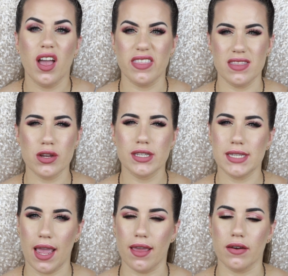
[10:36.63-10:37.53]
I think there's
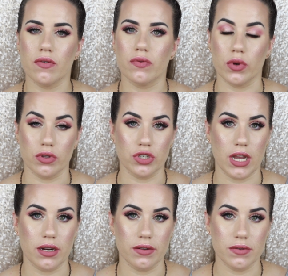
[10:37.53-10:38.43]
10 foiled
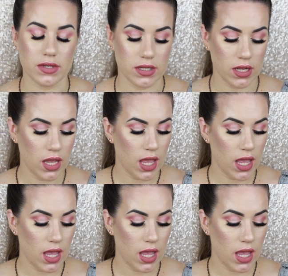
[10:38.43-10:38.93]
shadows.